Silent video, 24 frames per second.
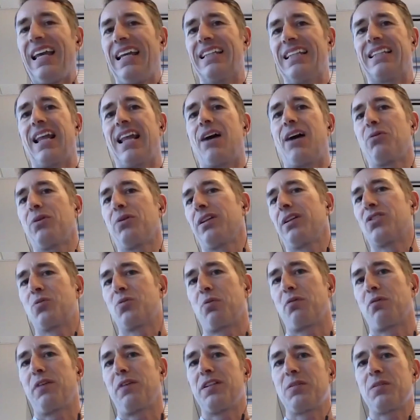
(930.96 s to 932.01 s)
is not really
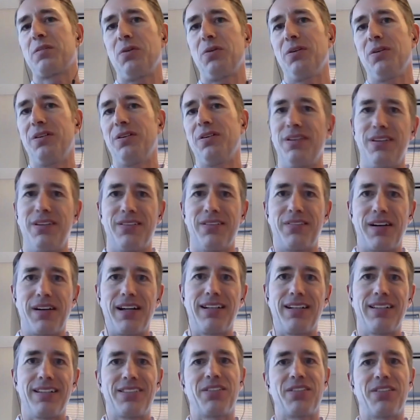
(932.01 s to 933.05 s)
super feasible,
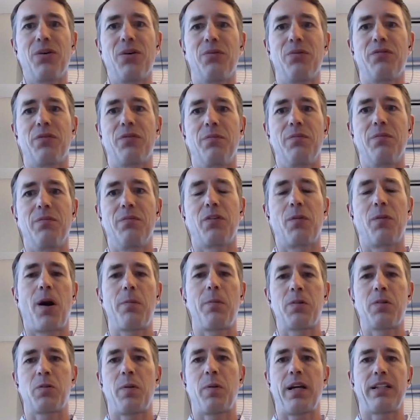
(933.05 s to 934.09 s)
right? So from our
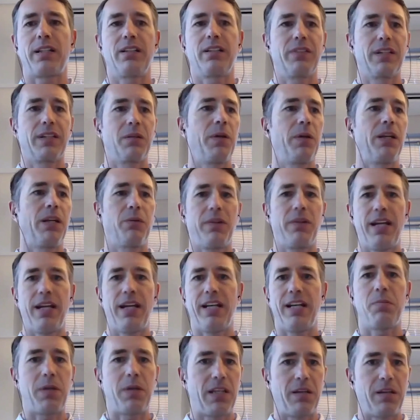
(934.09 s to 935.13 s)
perspective and competing with
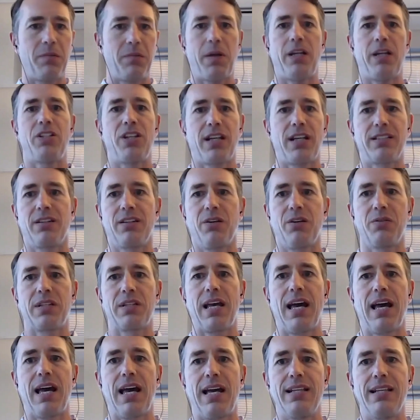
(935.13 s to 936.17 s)
ADP and Paychex and
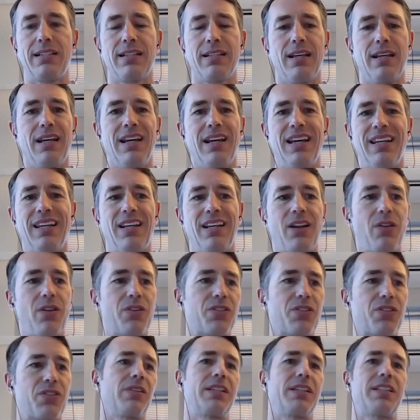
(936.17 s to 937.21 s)
those guys,
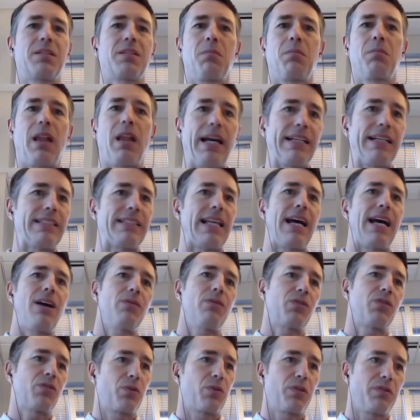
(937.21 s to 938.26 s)
there's certainly some lights
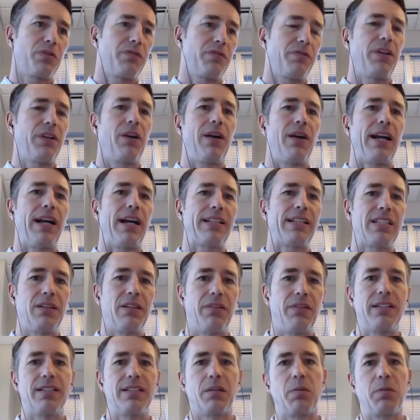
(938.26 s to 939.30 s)
out sort of,
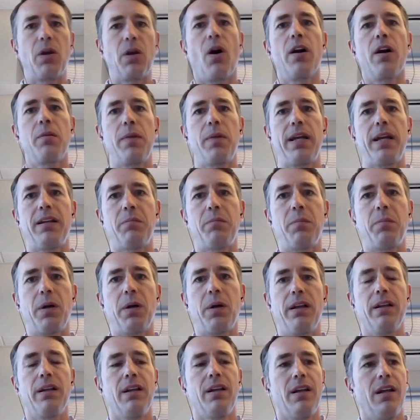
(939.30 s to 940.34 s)
activities that could be automated,
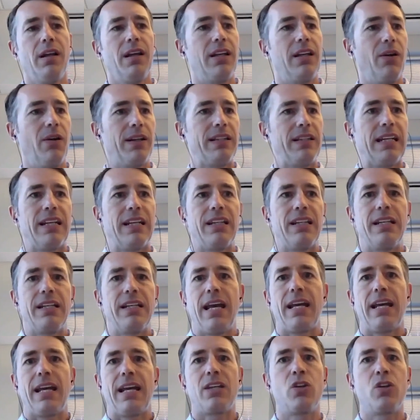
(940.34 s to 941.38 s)
but at the end of the
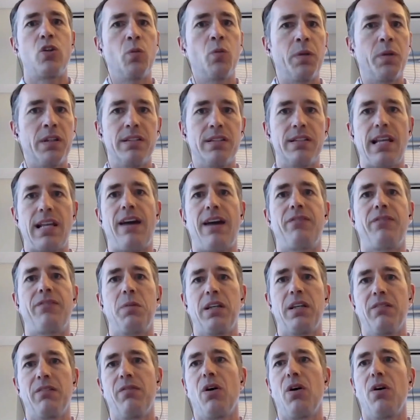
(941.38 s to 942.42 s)
day, humans have to
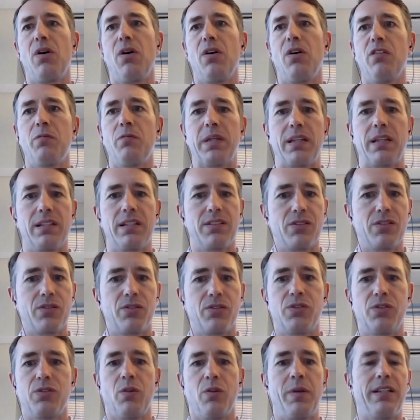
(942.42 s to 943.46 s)
be involved because
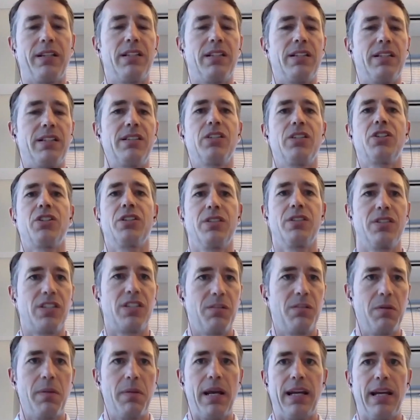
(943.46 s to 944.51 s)
there's so many decisions
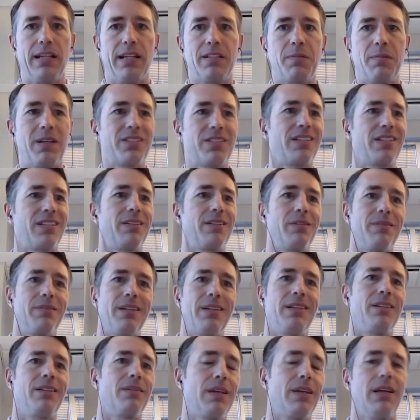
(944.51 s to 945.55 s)
to be made, especially
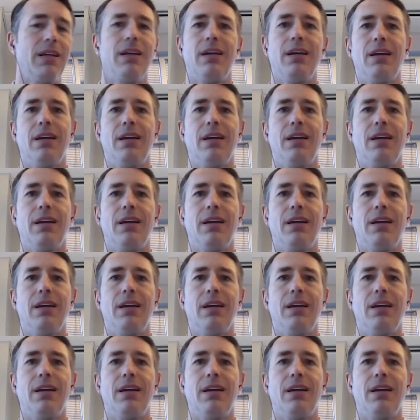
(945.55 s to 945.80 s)
then